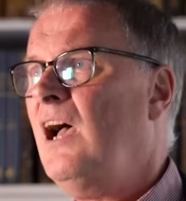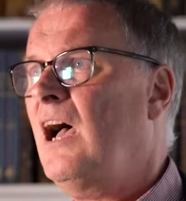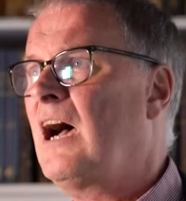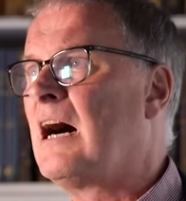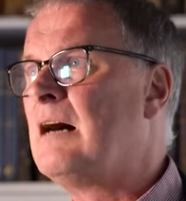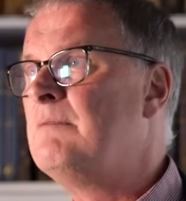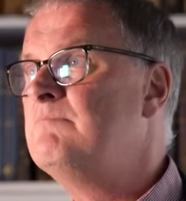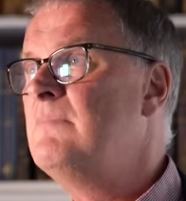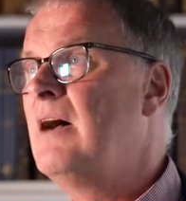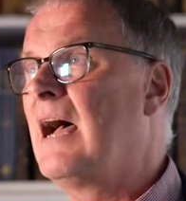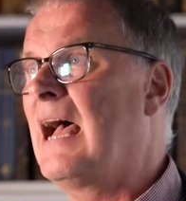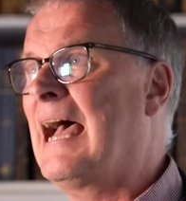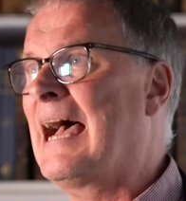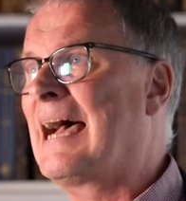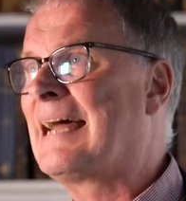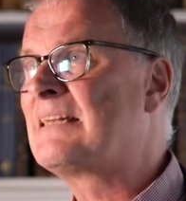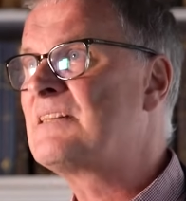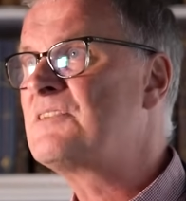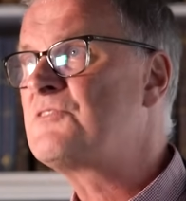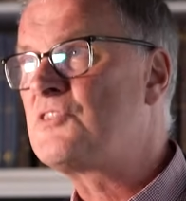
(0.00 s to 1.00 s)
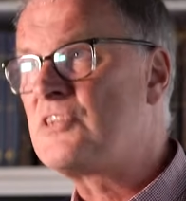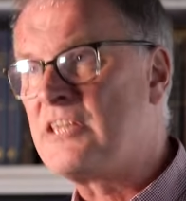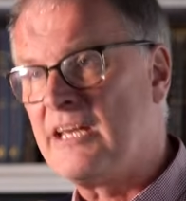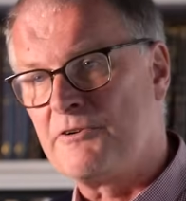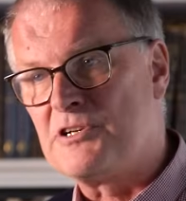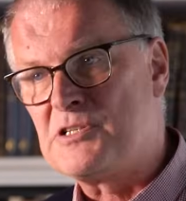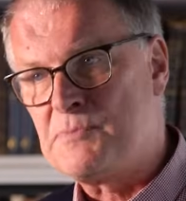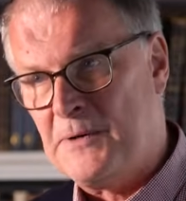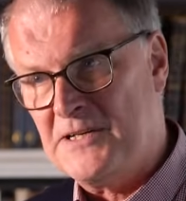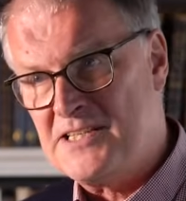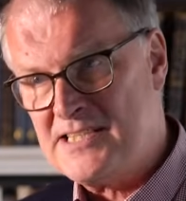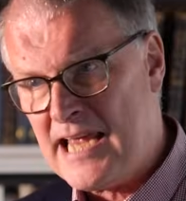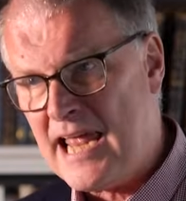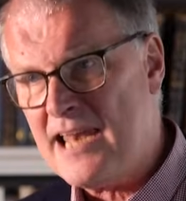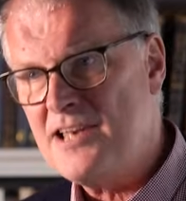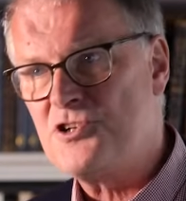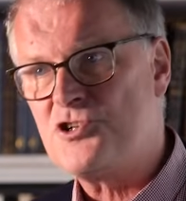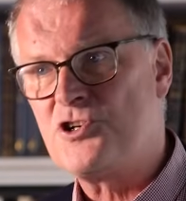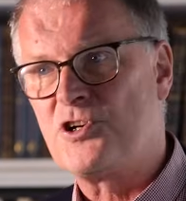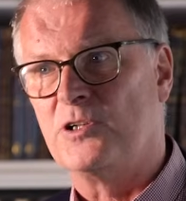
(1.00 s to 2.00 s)
And there is
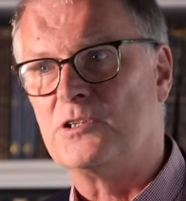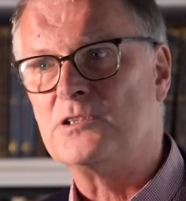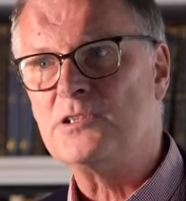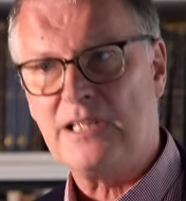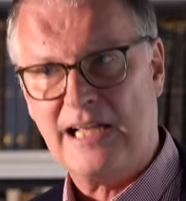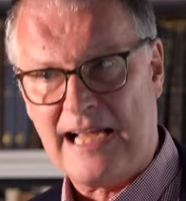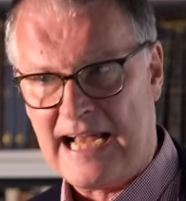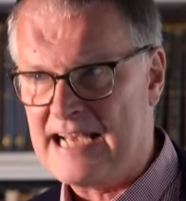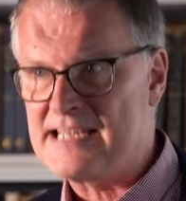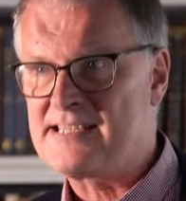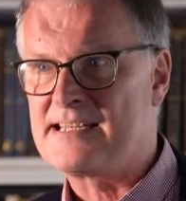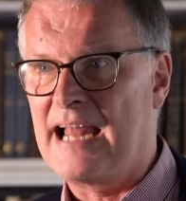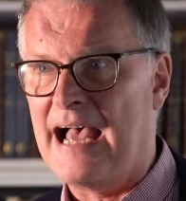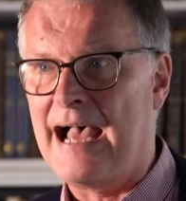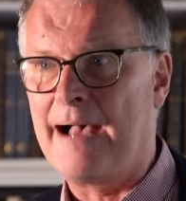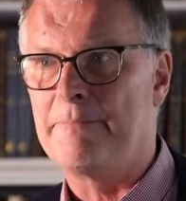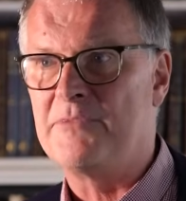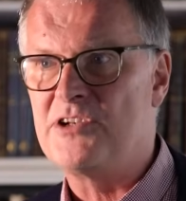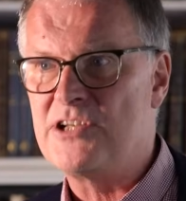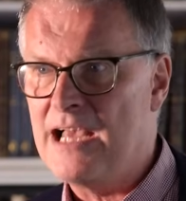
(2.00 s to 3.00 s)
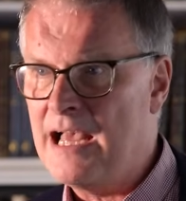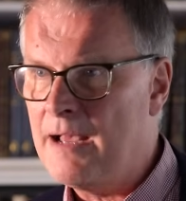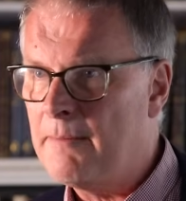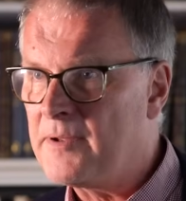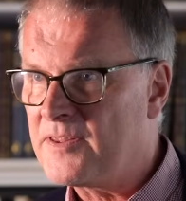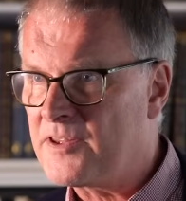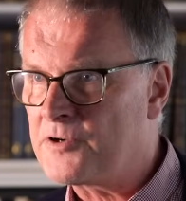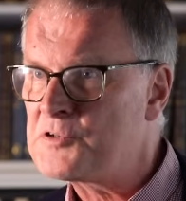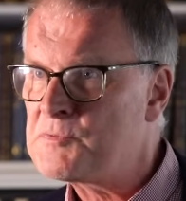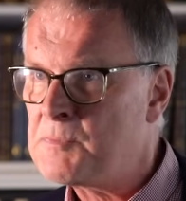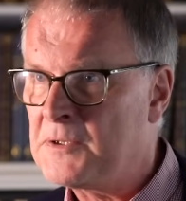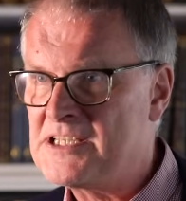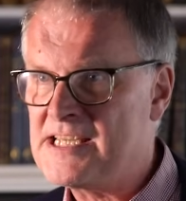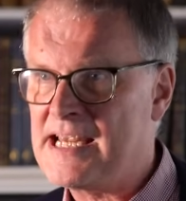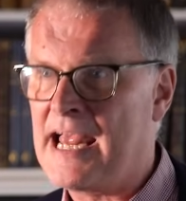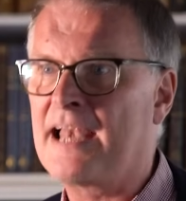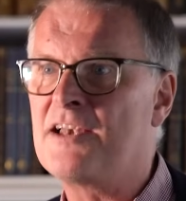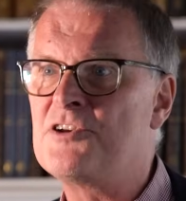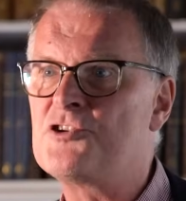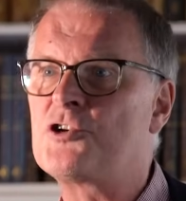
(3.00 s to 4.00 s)
potential, it hasn't happened yet, but there is
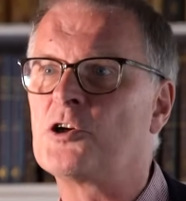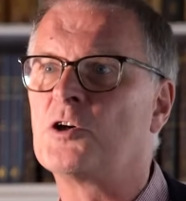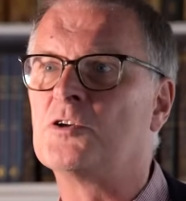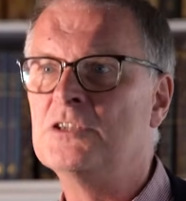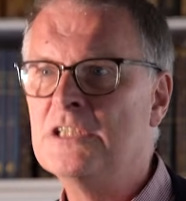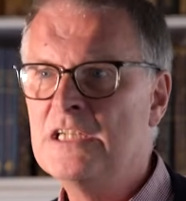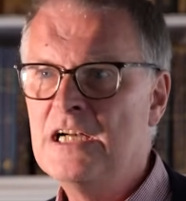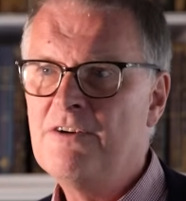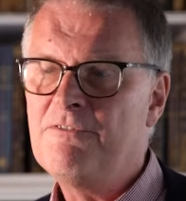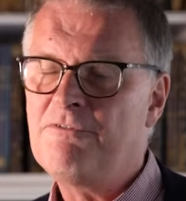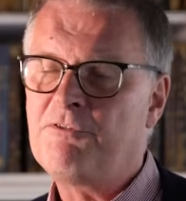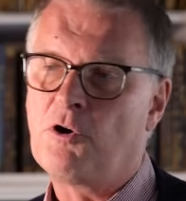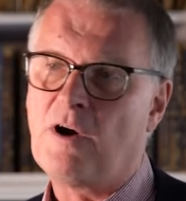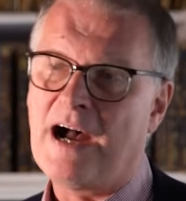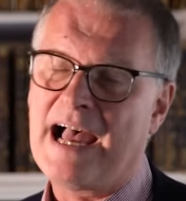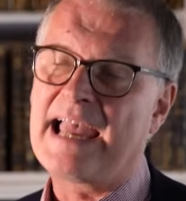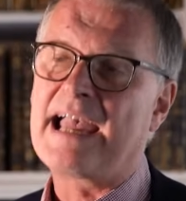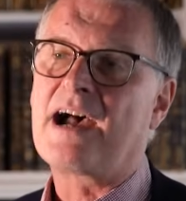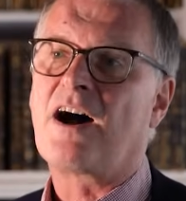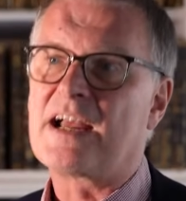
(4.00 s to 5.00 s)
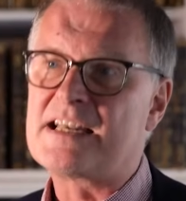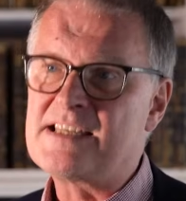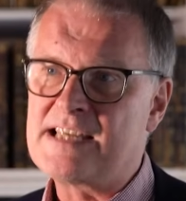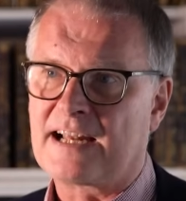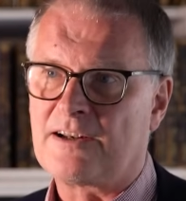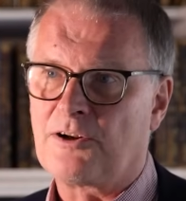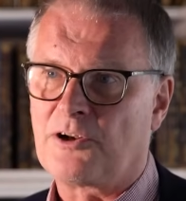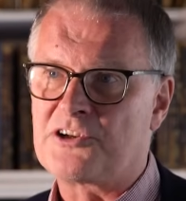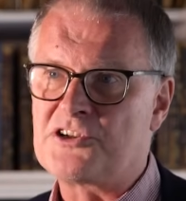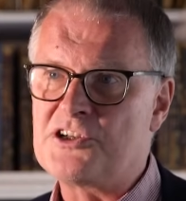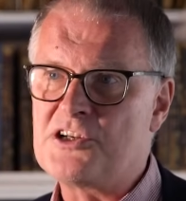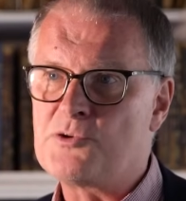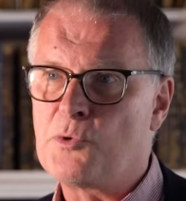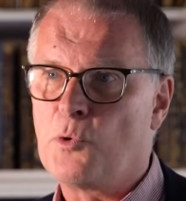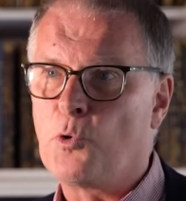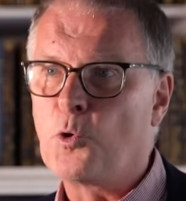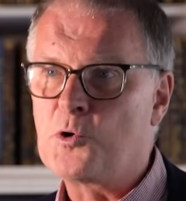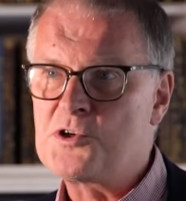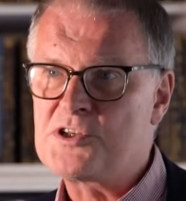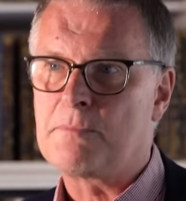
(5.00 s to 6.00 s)
potential for AI technology to
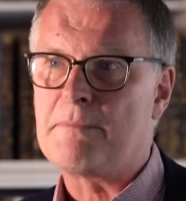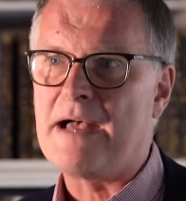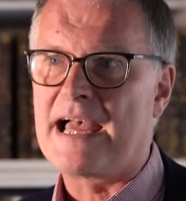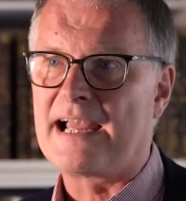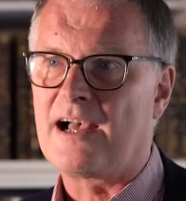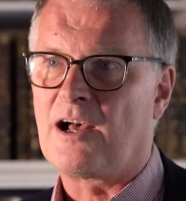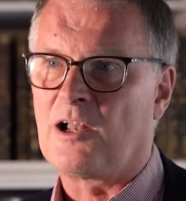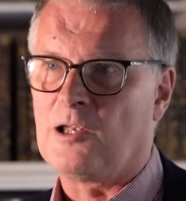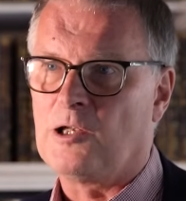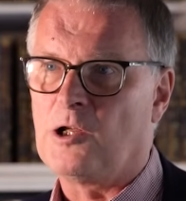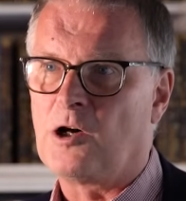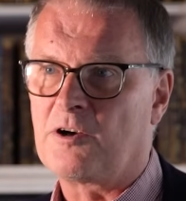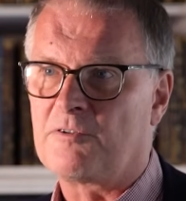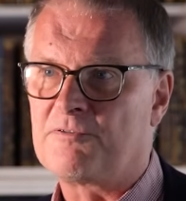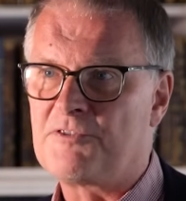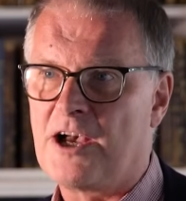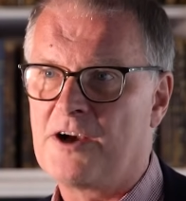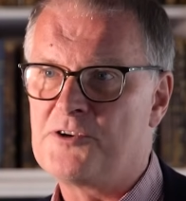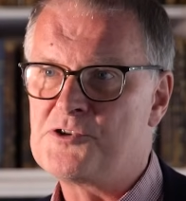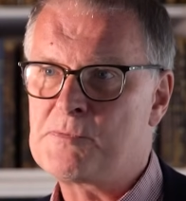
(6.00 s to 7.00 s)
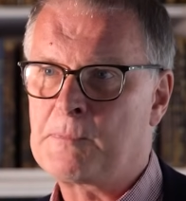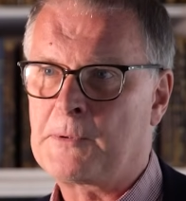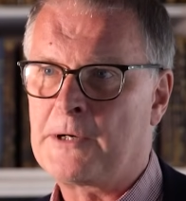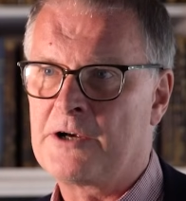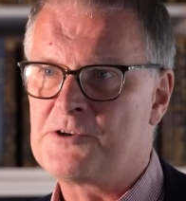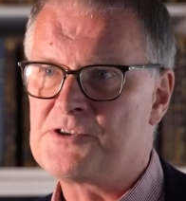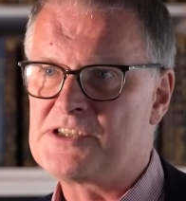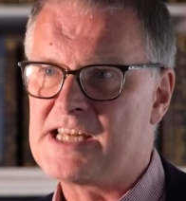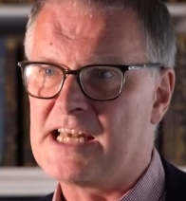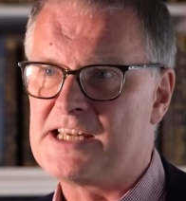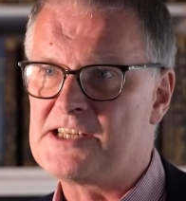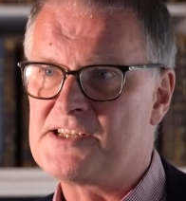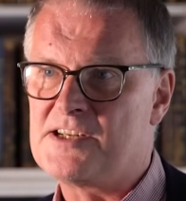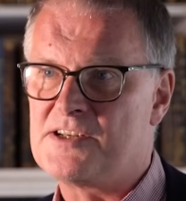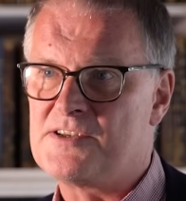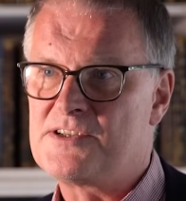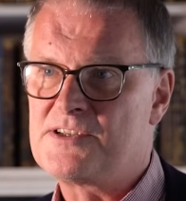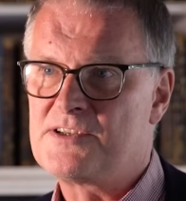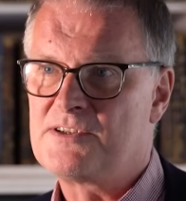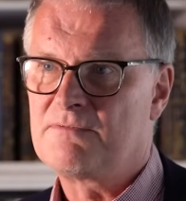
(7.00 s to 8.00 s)
automate a lot of those
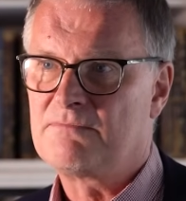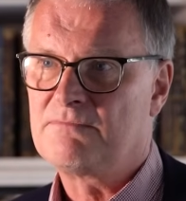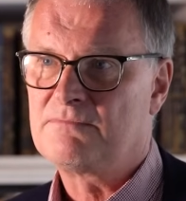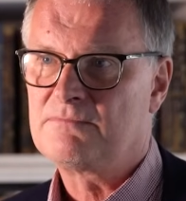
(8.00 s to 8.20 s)
processes.